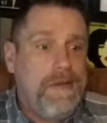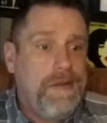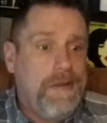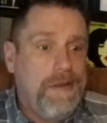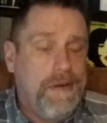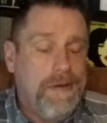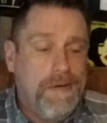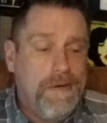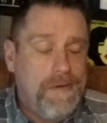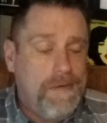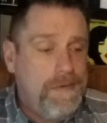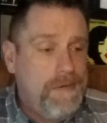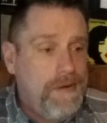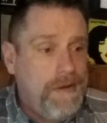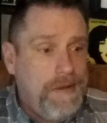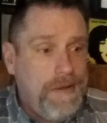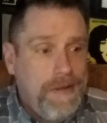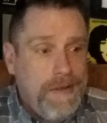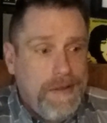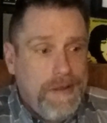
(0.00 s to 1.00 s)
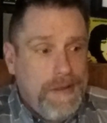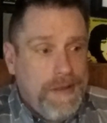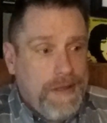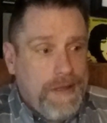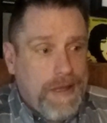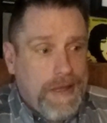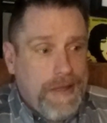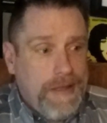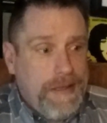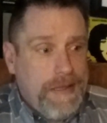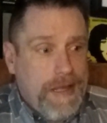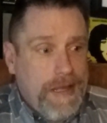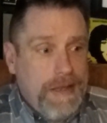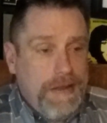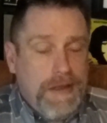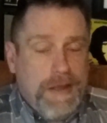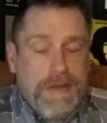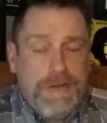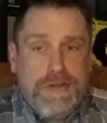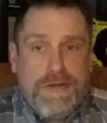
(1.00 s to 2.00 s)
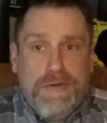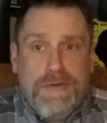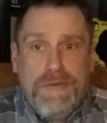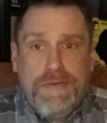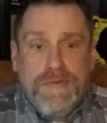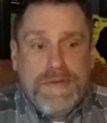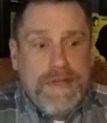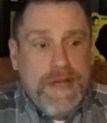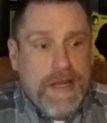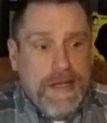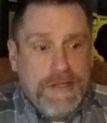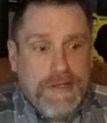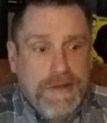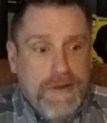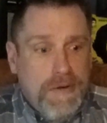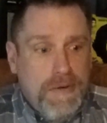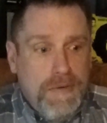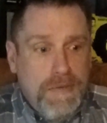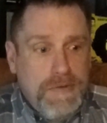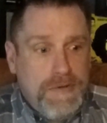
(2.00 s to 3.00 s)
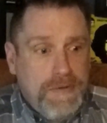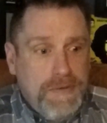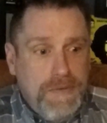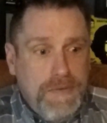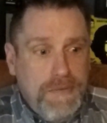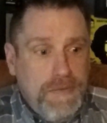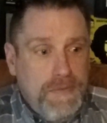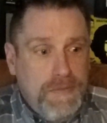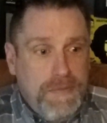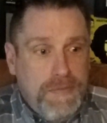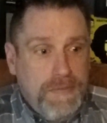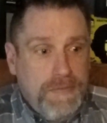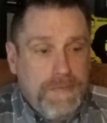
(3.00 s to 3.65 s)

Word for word: You know, I, I, I choose not to go to